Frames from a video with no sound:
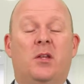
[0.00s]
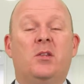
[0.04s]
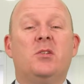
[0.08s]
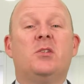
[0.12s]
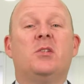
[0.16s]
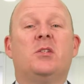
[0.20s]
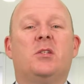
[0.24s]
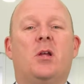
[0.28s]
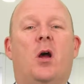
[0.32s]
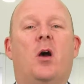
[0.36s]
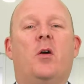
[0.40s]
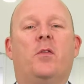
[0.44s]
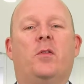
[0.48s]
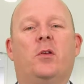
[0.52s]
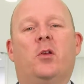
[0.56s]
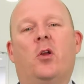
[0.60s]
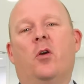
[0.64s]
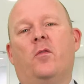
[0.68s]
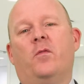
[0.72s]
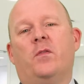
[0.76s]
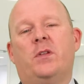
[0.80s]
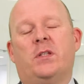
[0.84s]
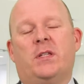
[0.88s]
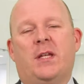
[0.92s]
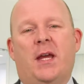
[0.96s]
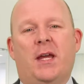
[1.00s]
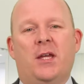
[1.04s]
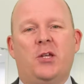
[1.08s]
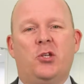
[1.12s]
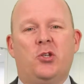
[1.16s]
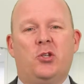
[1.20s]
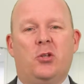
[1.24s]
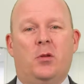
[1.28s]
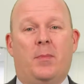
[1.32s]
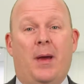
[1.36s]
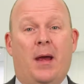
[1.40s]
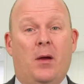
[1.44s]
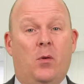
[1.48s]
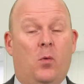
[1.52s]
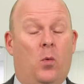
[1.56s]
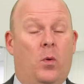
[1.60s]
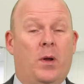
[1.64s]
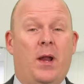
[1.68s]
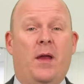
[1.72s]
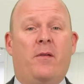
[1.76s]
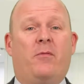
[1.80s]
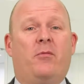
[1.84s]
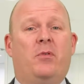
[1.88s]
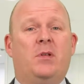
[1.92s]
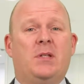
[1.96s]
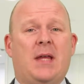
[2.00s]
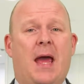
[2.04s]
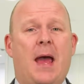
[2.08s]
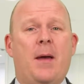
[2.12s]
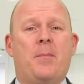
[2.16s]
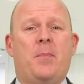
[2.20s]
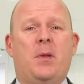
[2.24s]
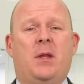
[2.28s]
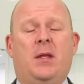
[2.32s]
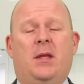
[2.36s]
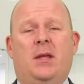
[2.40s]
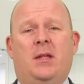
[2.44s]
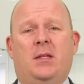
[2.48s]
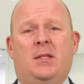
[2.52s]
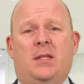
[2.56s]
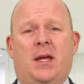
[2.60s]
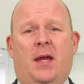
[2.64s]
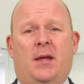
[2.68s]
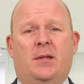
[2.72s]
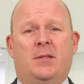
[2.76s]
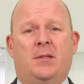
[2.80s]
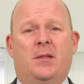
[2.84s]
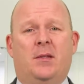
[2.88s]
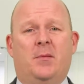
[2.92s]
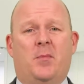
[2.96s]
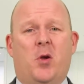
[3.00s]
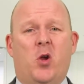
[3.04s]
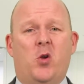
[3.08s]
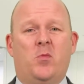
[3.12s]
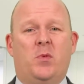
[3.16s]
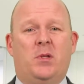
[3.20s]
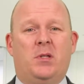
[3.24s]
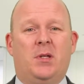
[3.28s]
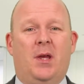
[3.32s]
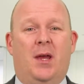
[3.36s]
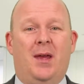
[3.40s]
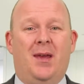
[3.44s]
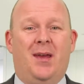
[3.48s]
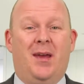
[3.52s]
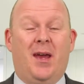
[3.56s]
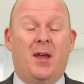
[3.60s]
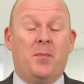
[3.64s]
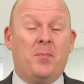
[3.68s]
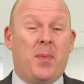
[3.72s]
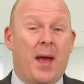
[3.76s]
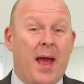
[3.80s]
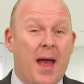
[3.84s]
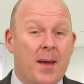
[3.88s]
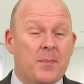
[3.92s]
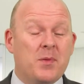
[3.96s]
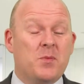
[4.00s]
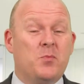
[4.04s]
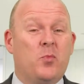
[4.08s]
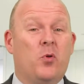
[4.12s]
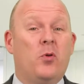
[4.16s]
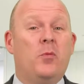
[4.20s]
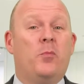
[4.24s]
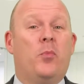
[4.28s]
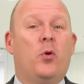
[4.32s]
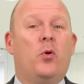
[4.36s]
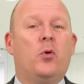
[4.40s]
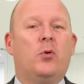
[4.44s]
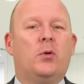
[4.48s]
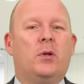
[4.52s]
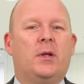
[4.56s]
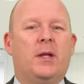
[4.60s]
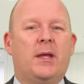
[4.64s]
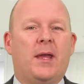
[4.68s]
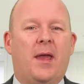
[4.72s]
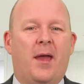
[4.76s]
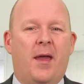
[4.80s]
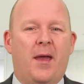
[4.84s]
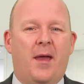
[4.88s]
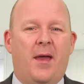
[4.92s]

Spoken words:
and start the conversation about whatever is happening in tax at the moment, and perhaps more importantly,